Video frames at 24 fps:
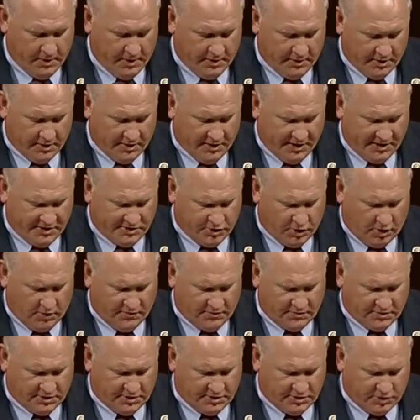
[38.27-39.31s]
Now, these
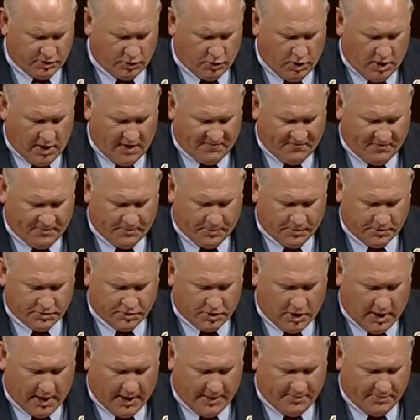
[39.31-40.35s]
services are often
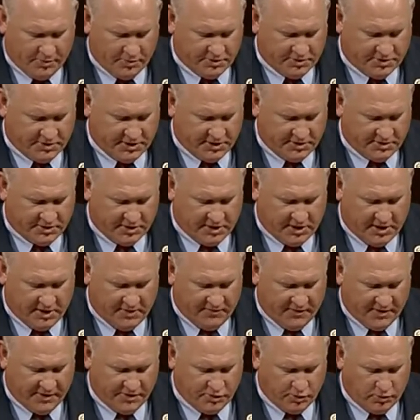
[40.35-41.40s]
prescribed to assist an
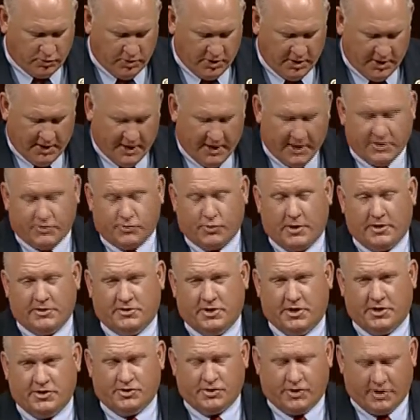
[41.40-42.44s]
individual in
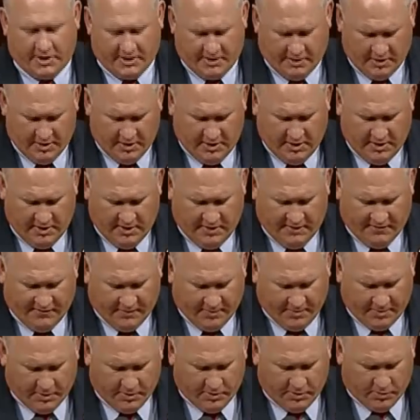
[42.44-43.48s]
transitioning
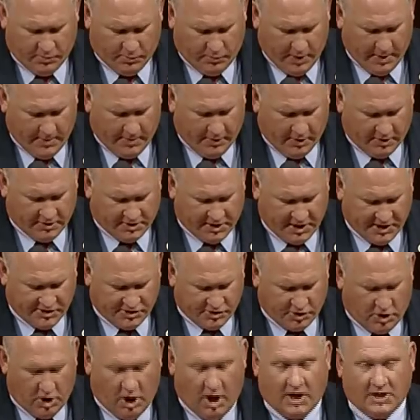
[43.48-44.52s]
from the
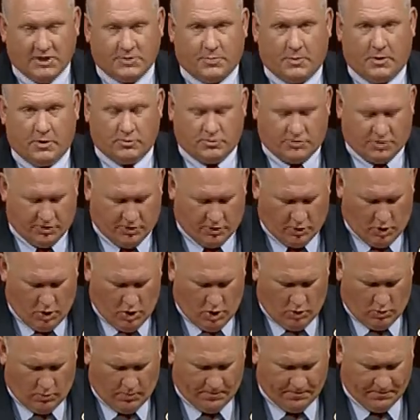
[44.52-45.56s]
rehabilitation hospital to the
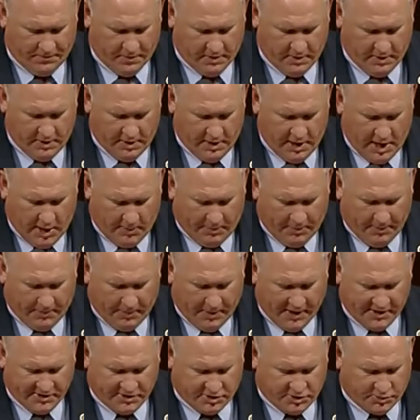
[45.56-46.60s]
home, helping
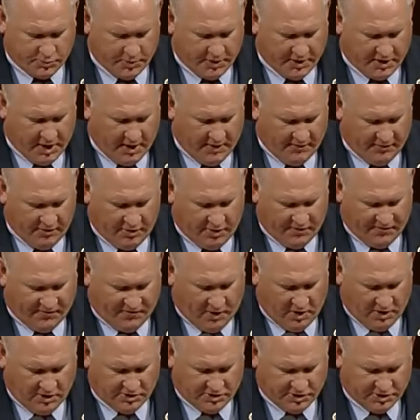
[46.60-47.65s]
patients recover their
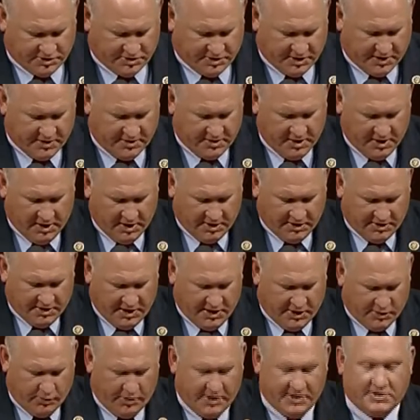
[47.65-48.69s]
functions and
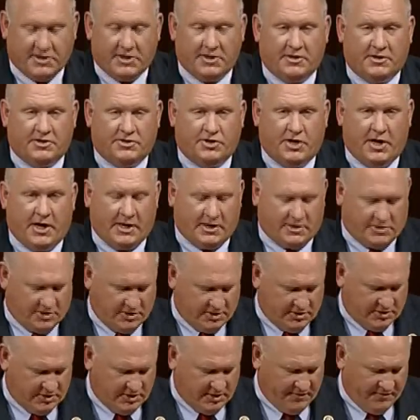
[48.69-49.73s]
decreasing the
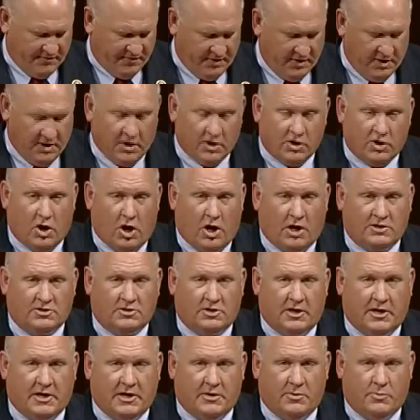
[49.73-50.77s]
chances of
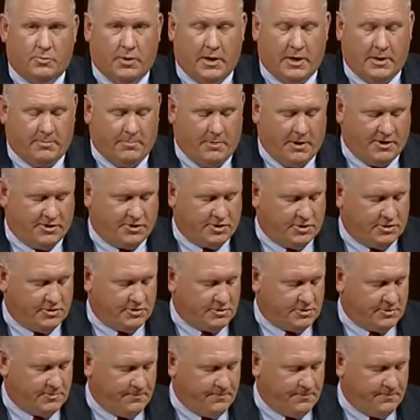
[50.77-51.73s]
costly readmissions.